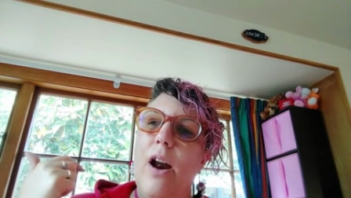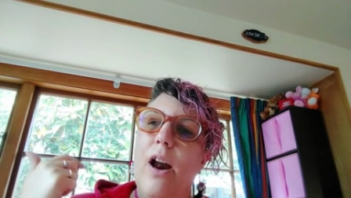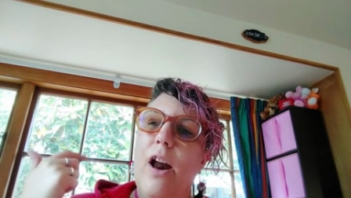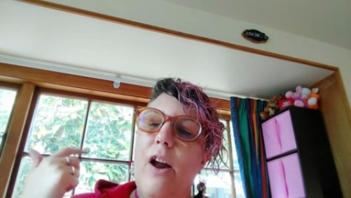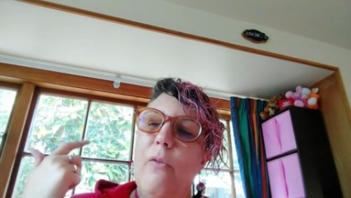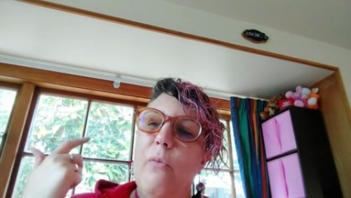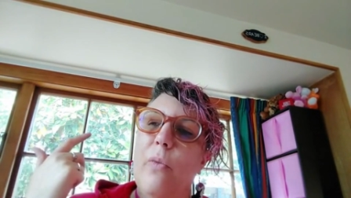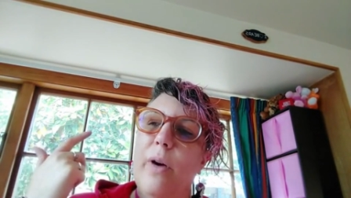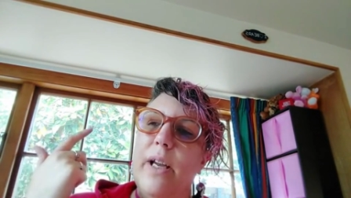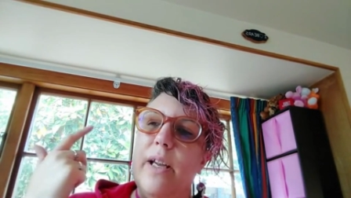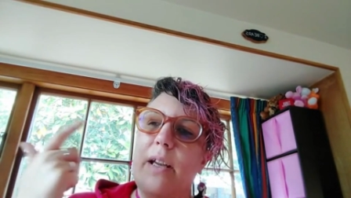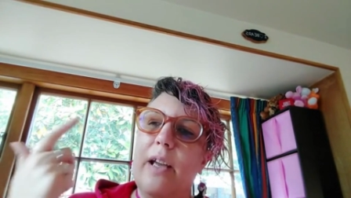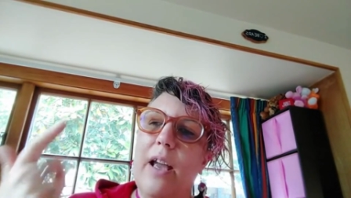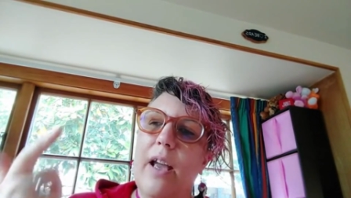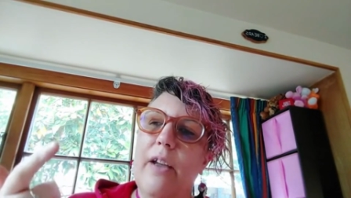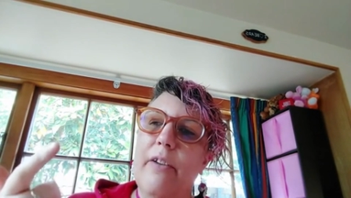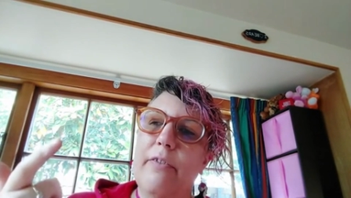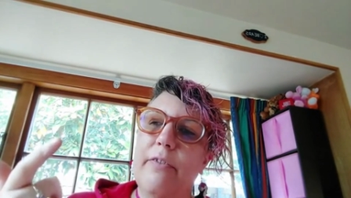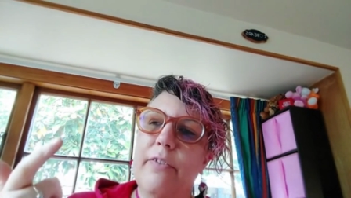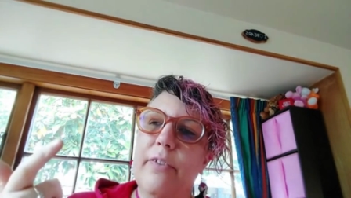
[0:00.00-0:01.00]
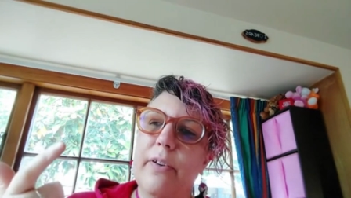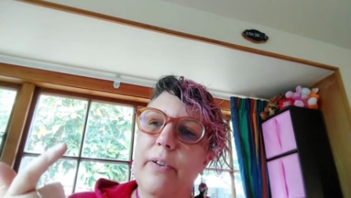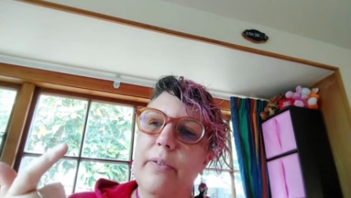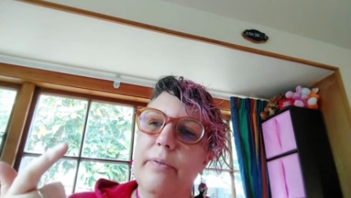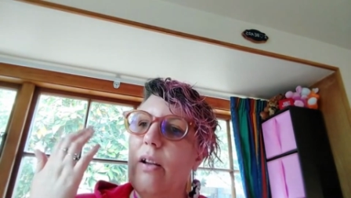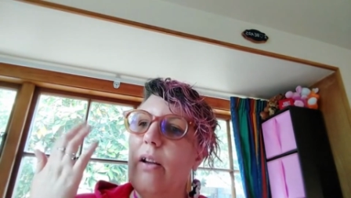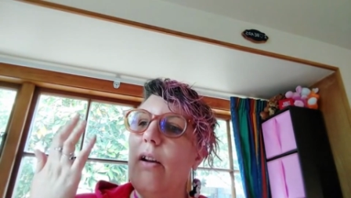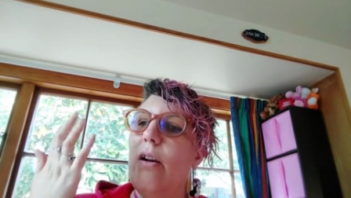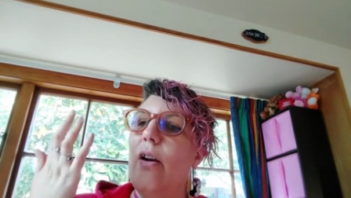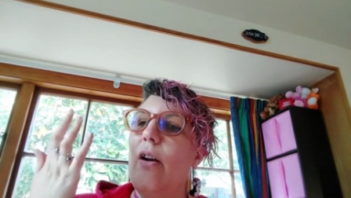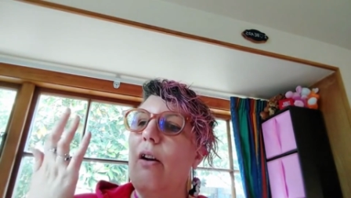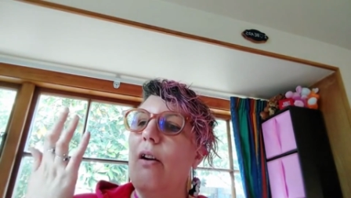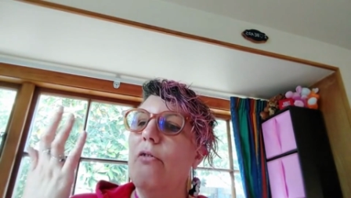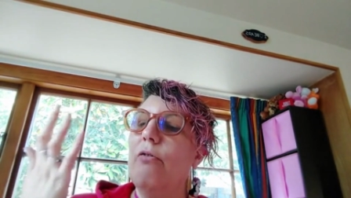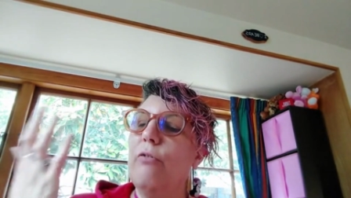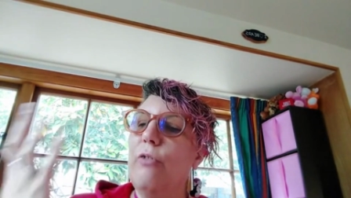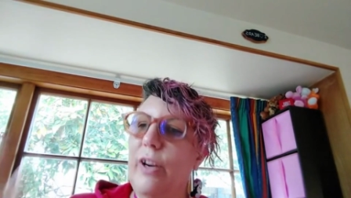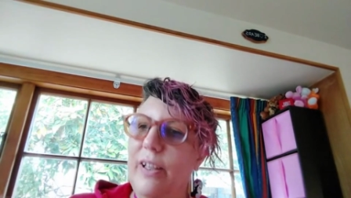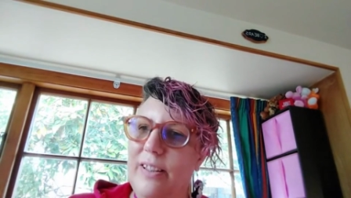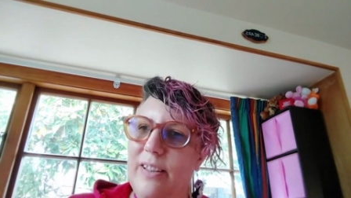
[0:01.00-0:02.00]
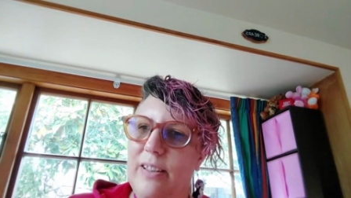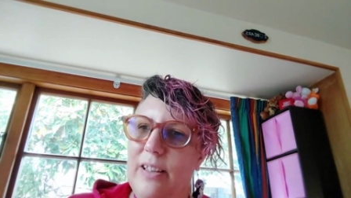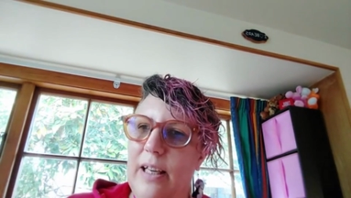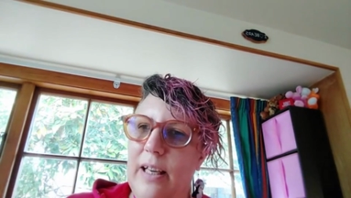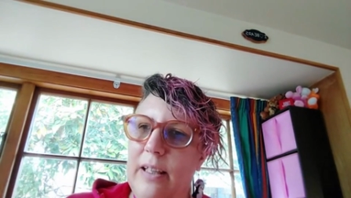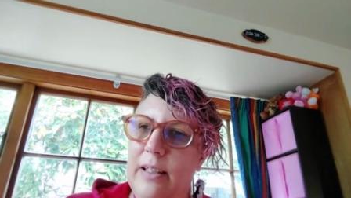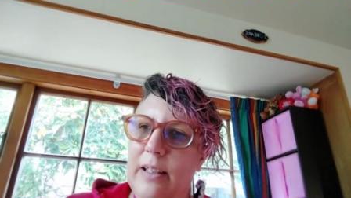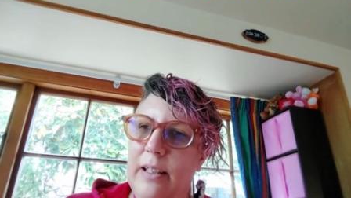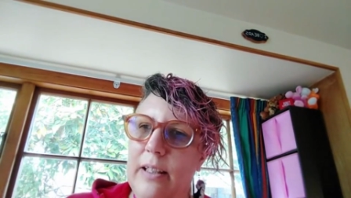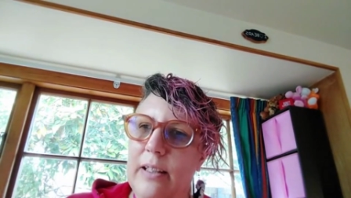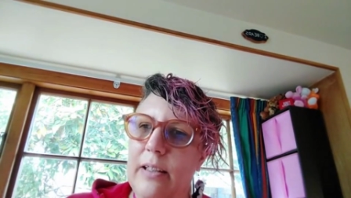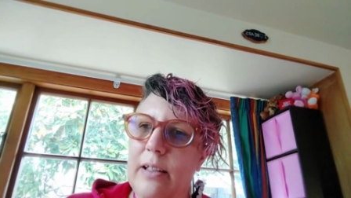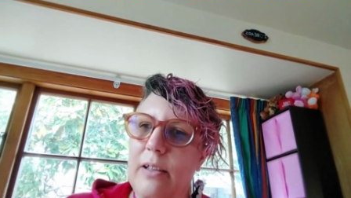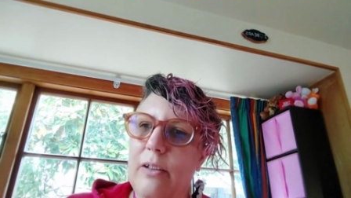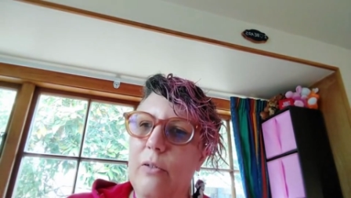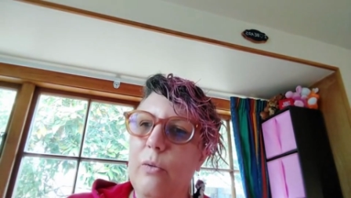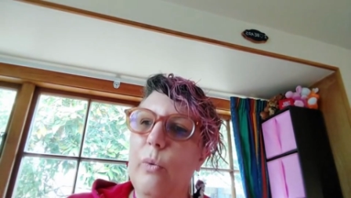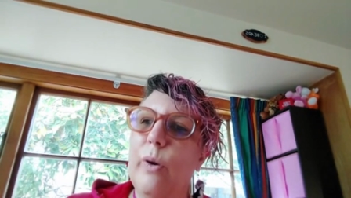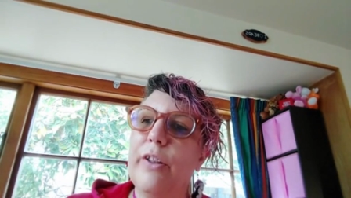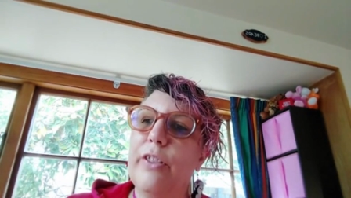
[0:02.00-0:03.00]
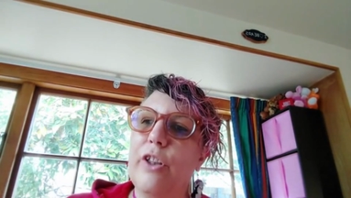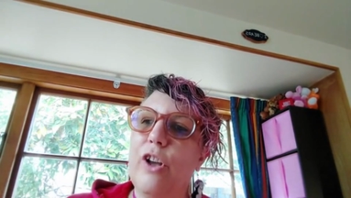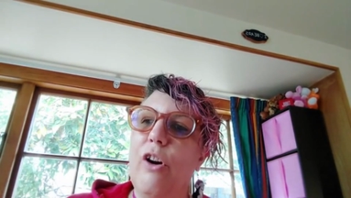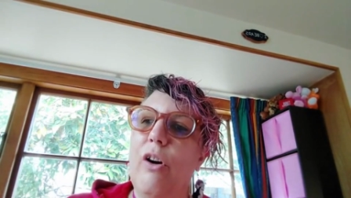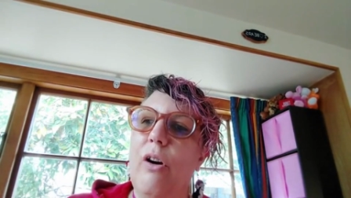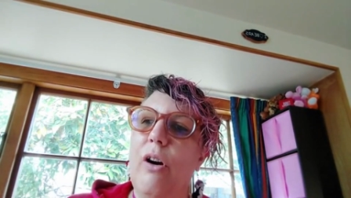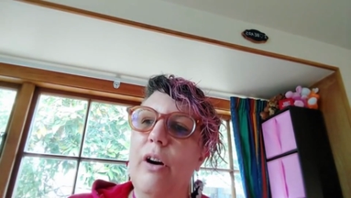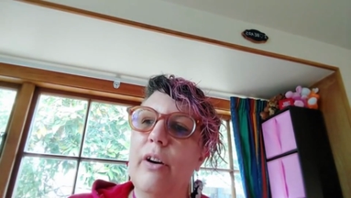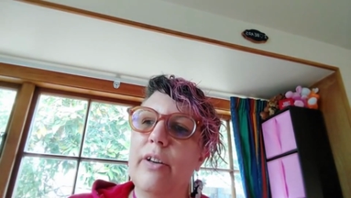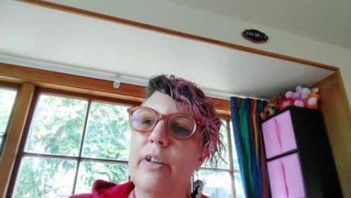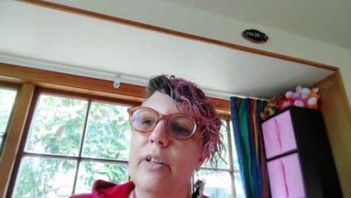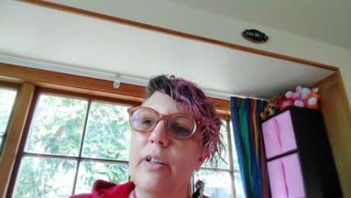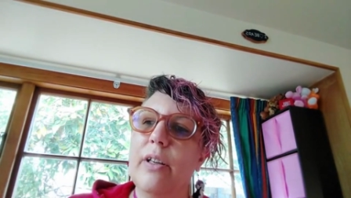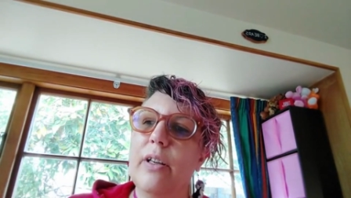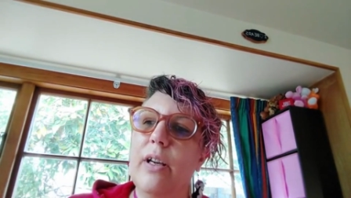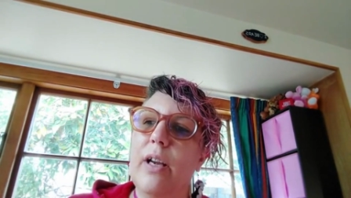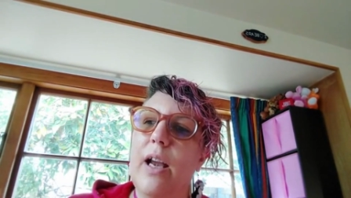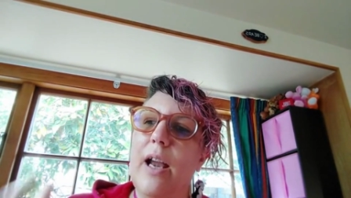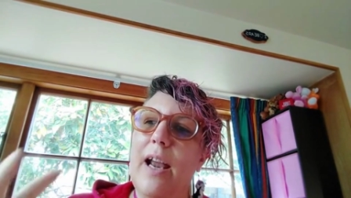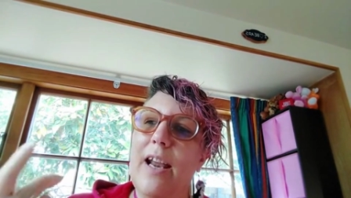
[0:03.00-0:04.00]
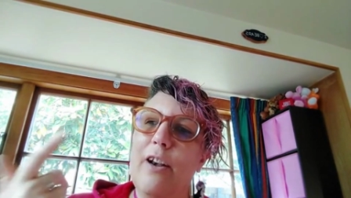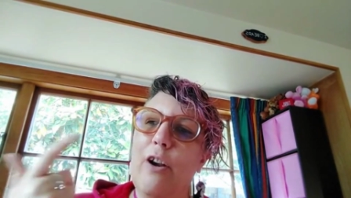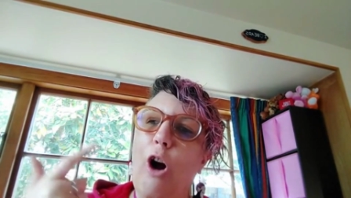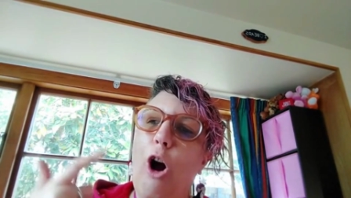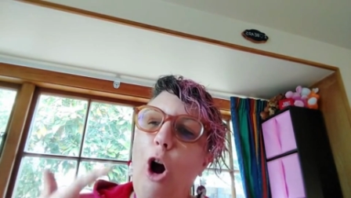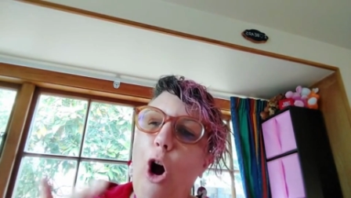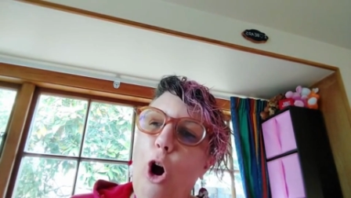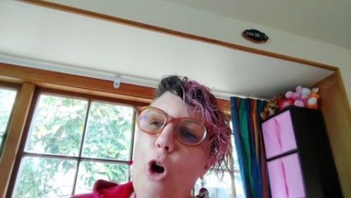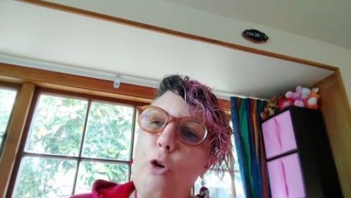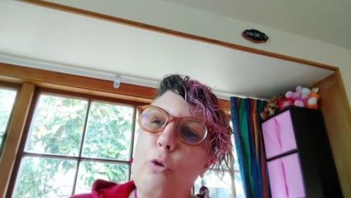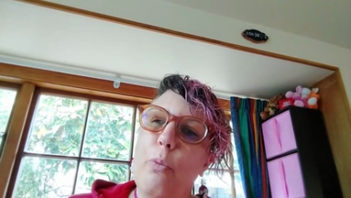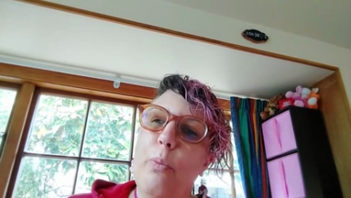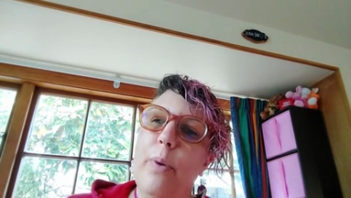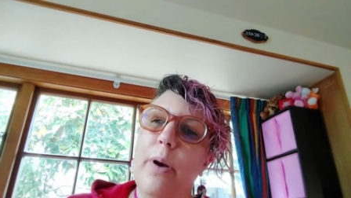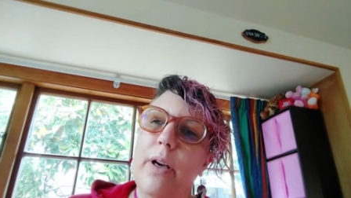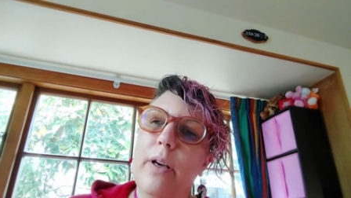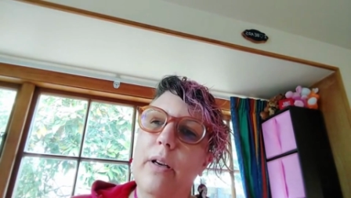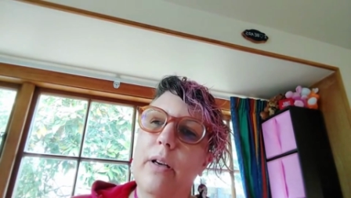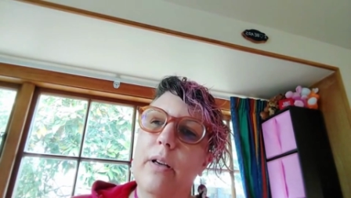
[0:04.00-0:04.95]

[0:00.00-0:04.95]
And we have right standing with God and hope.